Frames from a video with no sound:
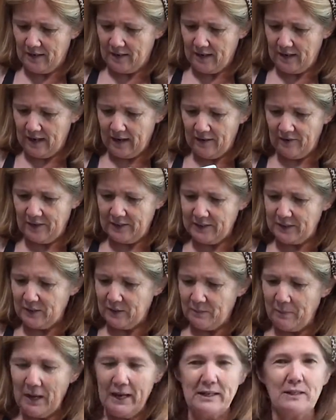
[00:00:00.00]
And this is the
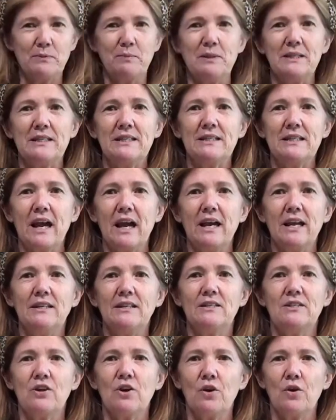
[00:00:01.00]
place we stayed.
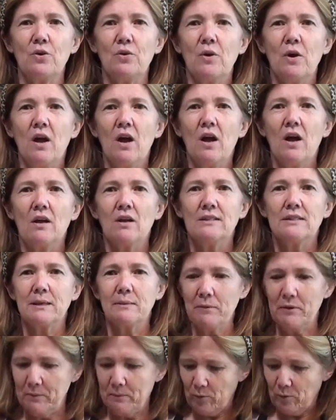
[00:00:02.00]
So some of
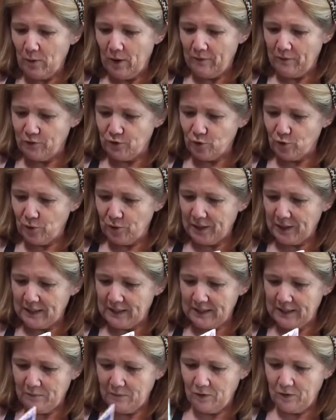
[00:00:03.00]
them are rough drawings,
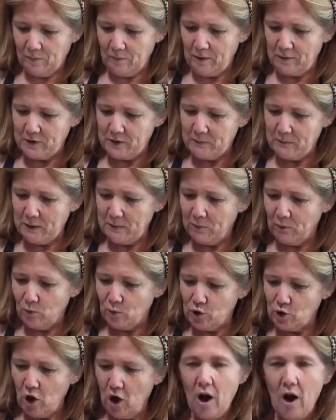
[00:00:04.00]
some of them I've spent more
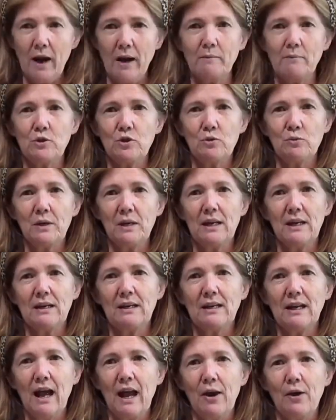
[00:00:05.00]
time doing and
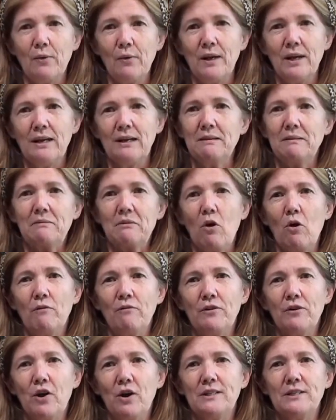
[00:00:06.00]
colouring, and often
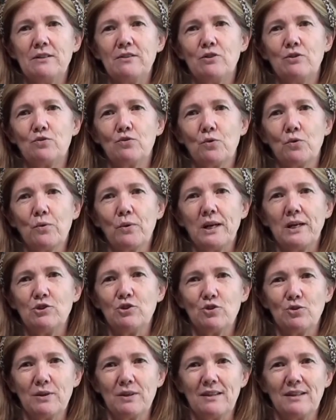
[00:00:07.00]
I did the drawing
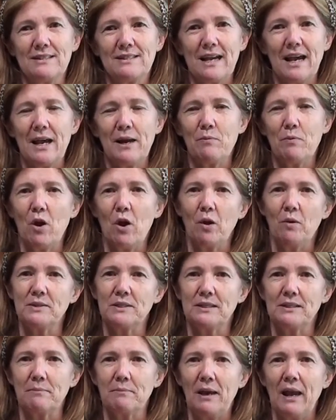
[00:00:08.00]
during the day while I was at
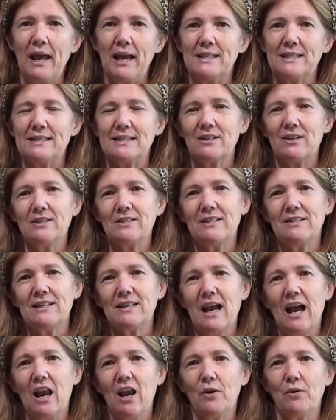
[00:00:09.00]
the place, and I did the
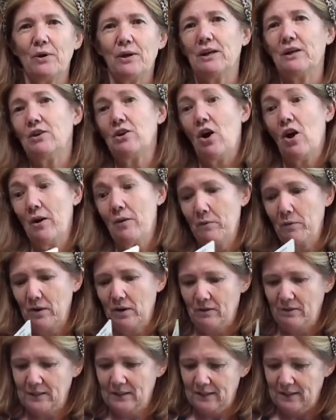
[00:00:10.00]
colouring at night when I
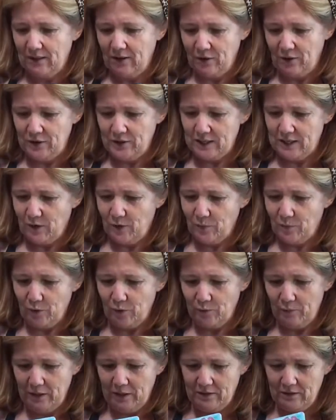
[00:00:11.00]
was in the hotel room
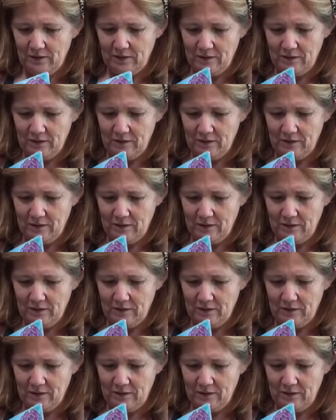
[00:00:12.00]
and